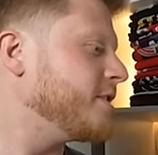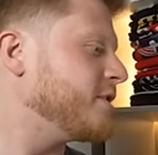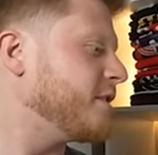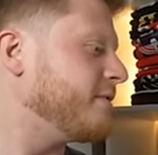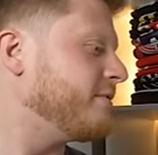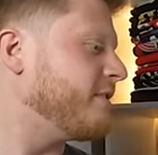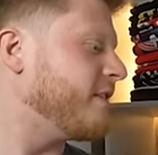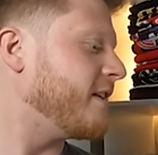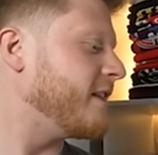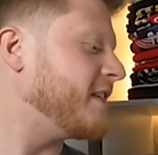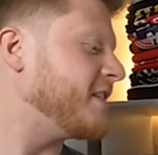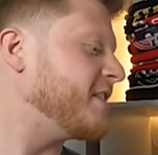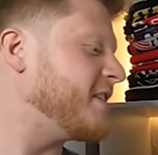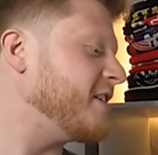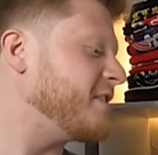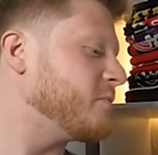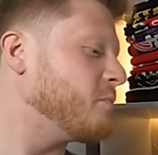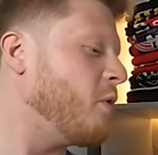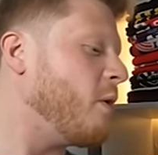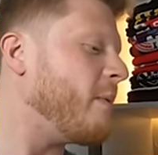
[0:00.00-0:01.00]
so far this
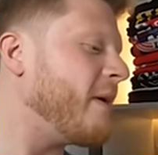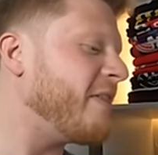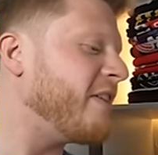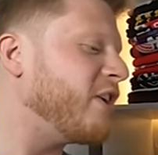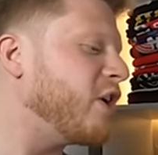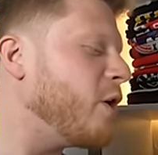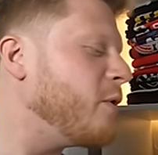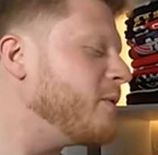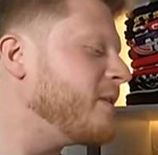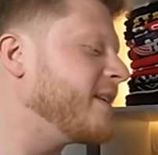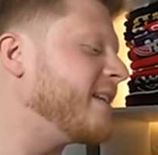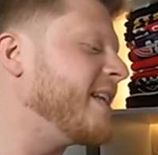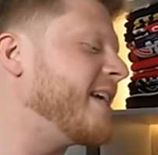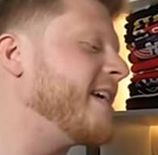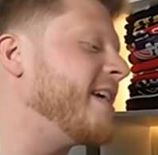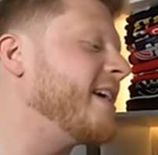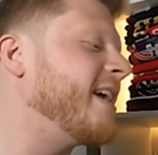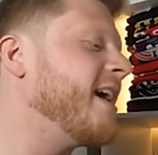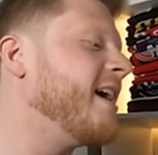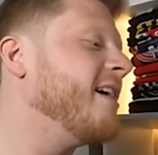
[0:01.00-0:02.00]
season. What about the Lowland
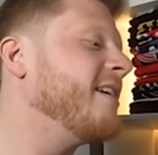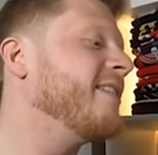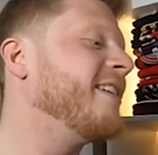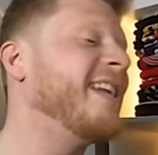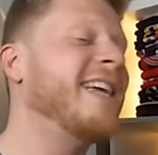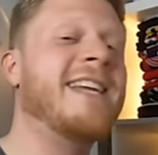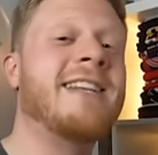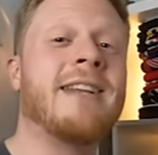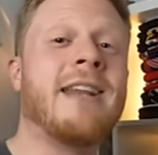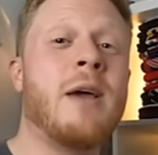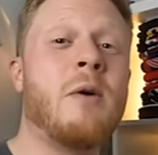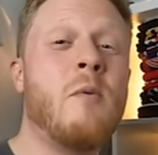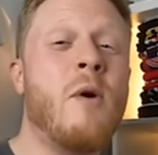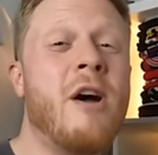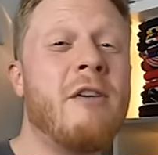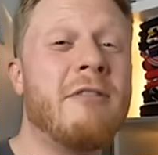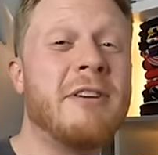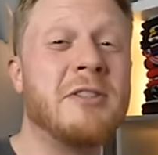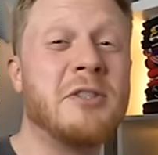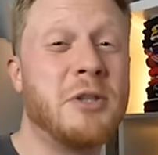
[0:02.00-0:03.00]
League? The league that they
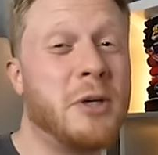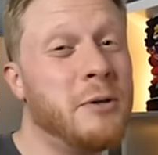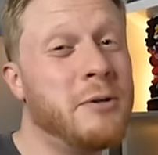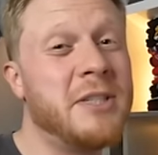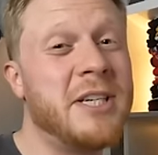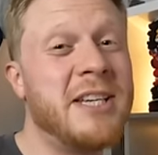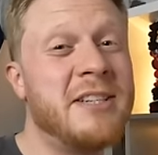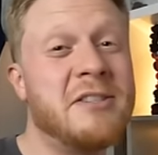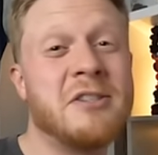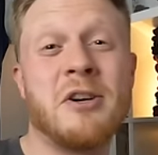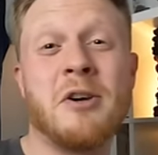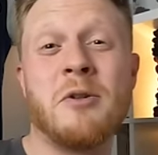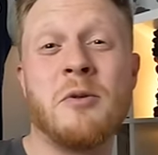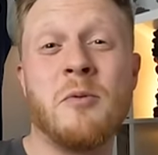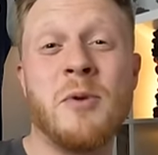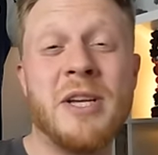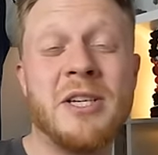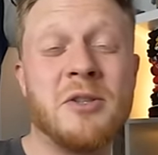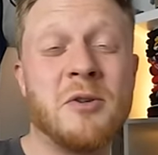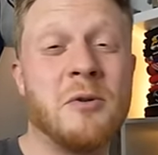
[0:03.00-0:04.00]
were in 2 seasons ago that
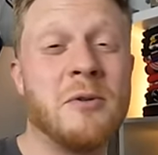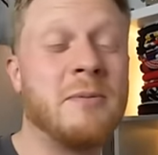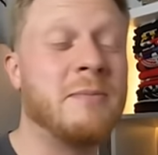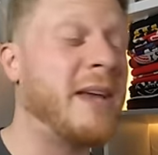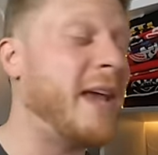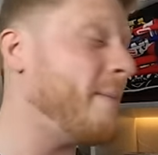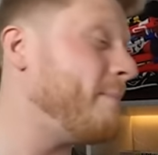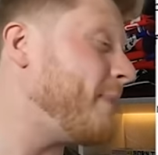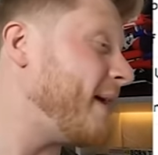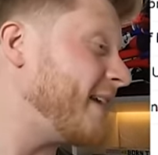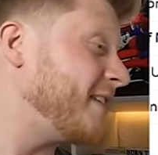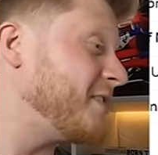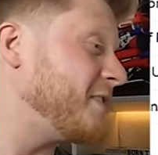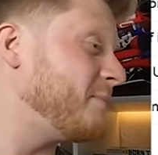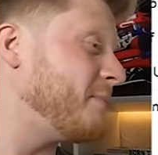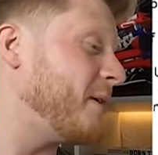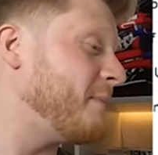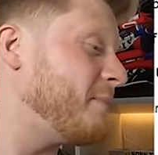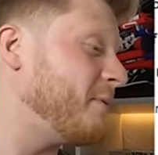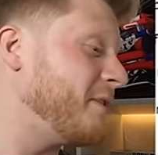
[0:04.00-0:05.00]
we saw them get
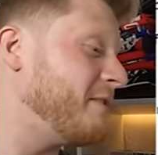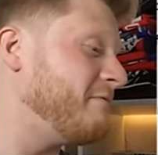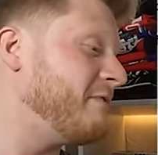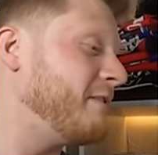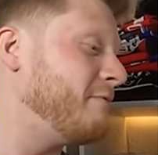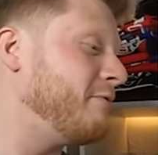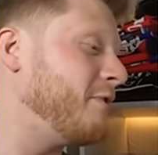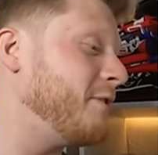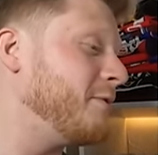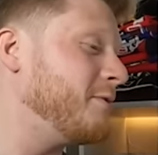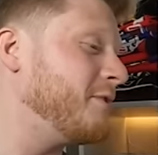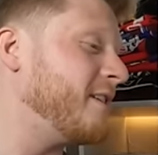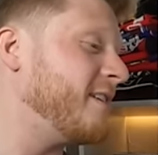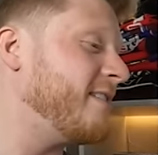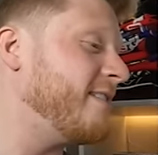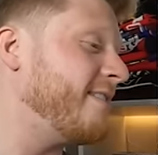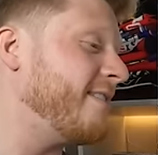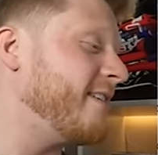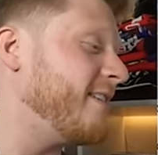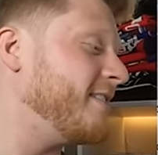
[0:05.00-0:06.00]
battered by Bonnyrigg Rose
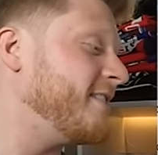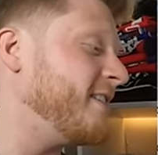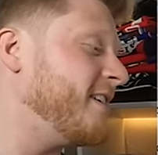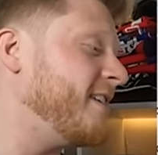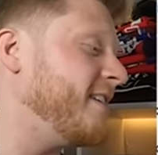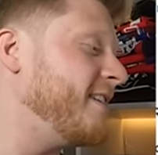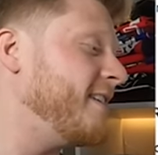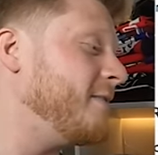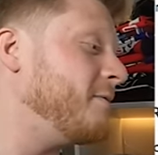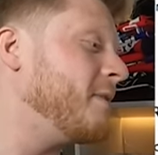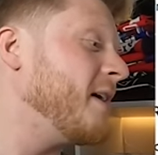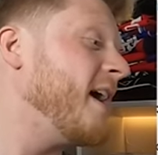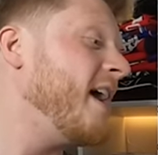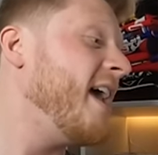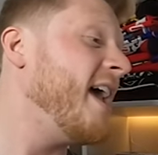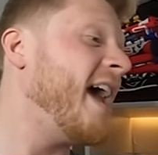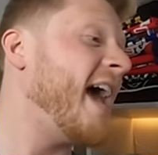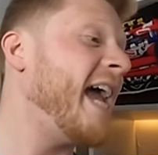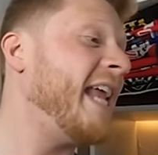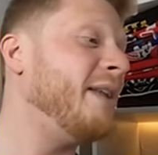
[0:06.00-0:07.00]
in 13-0.
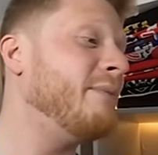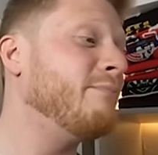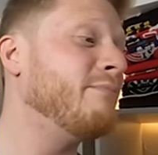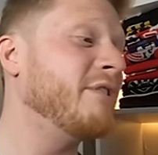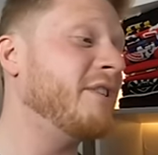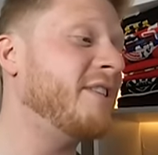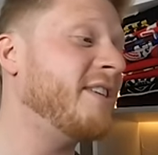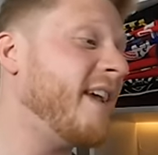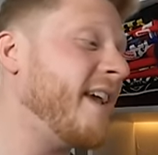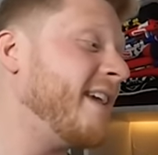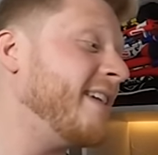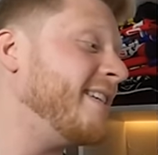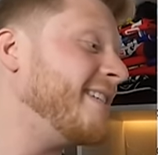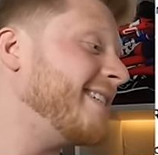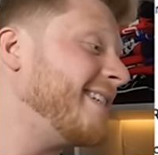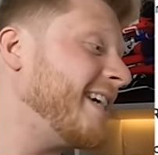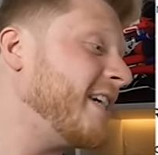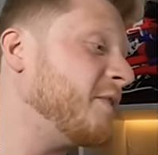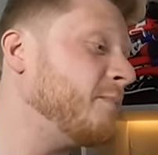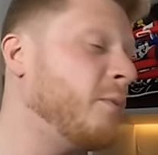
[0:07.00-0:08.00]
Edinburgh City,
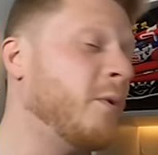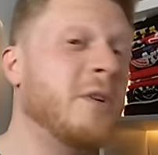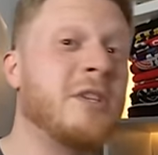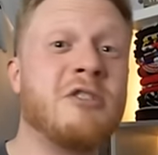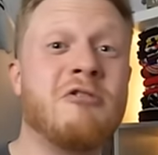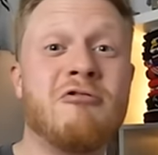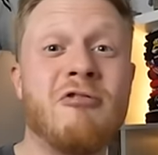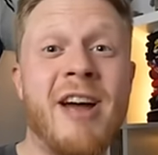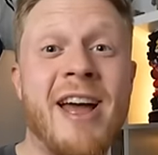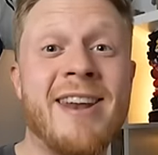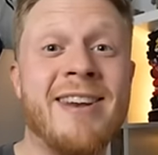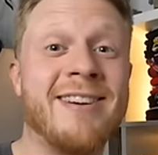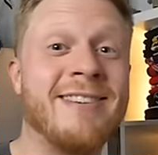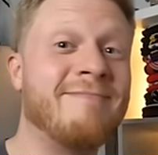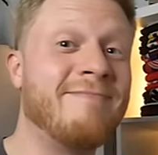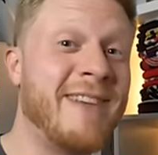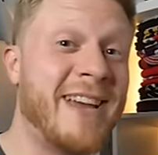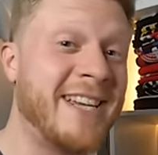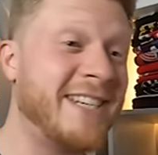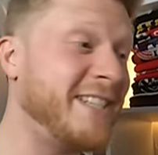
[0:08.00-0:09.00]
6 points.
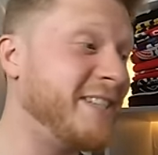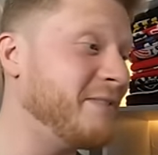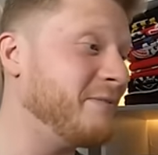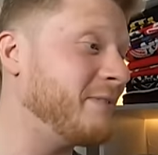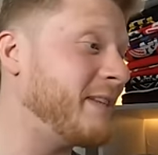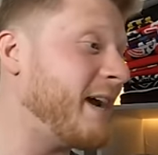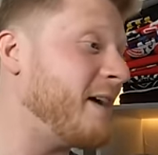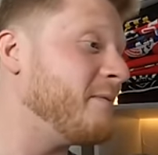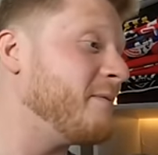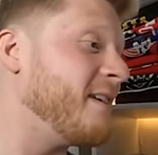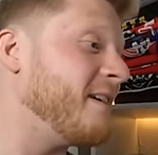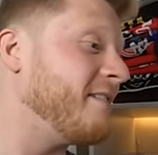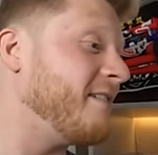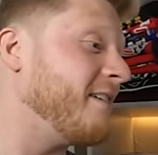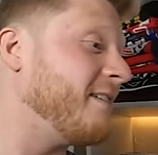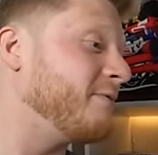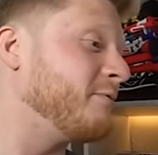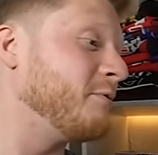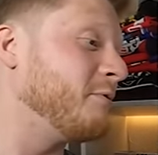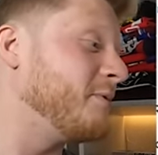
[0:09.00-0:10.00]
Gretna, they're still down there
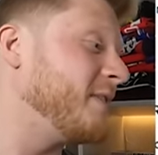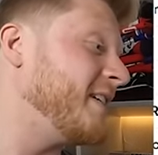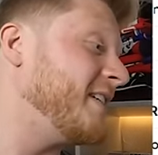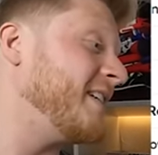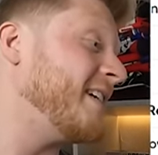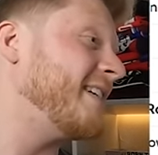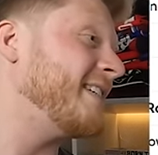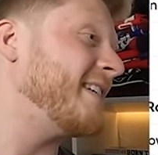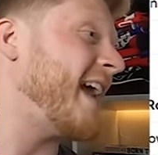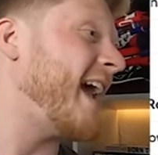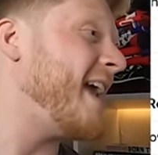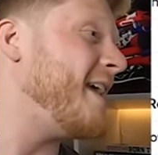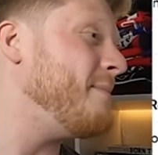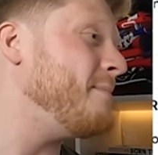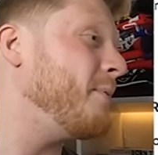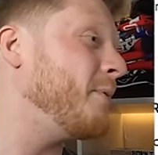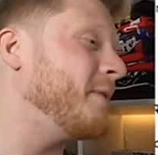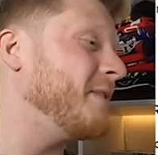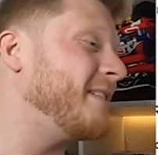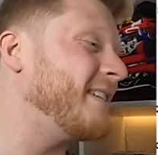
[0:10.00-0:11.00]
after all these years,
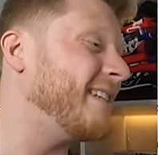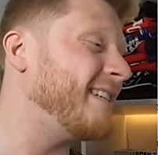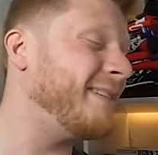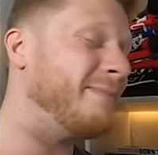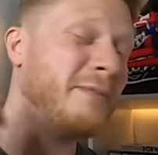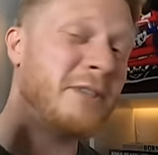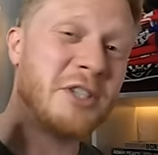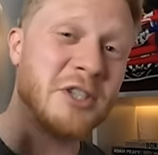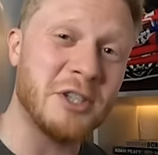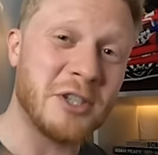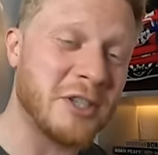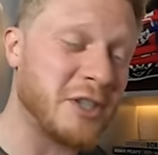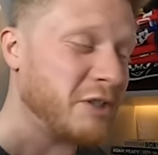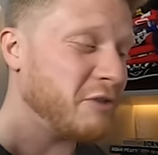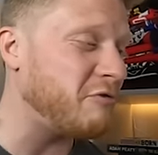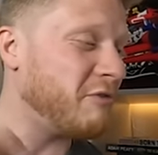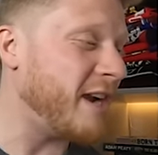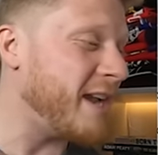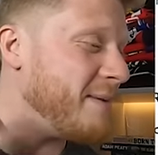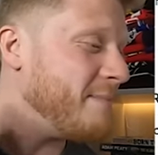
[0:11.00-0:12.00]
8 points. They seem to just
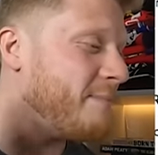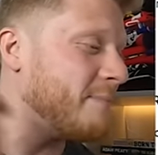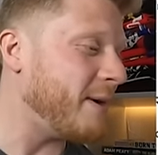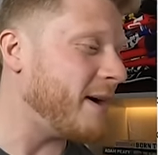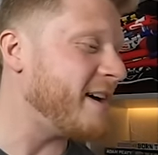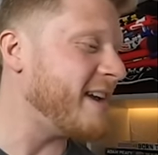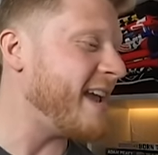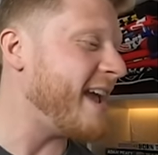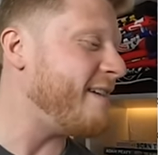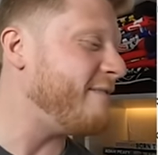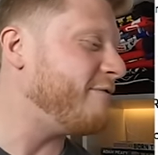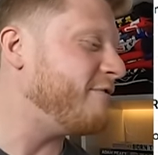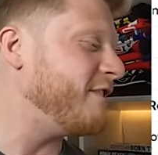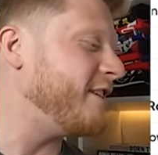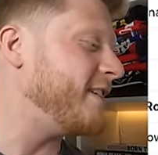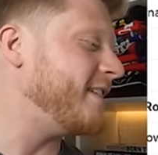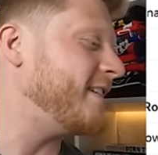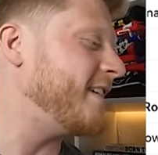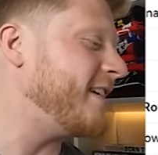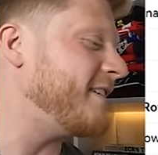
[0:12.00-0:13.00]
scrape by
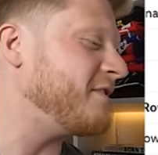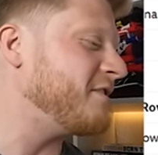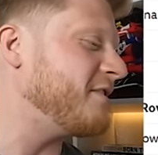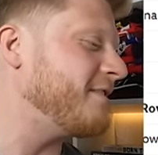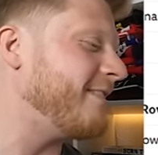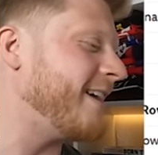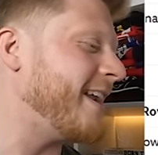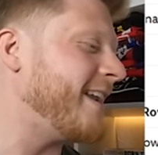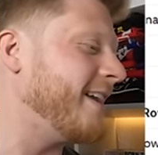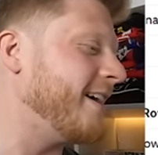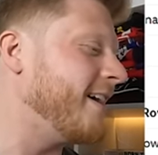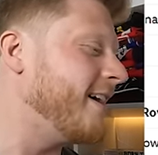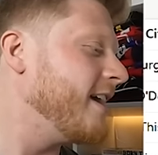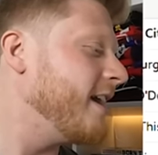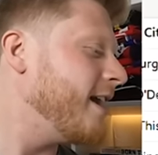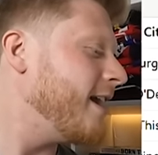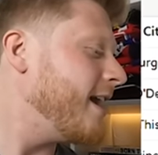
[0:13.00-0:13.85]
every season, Gretna.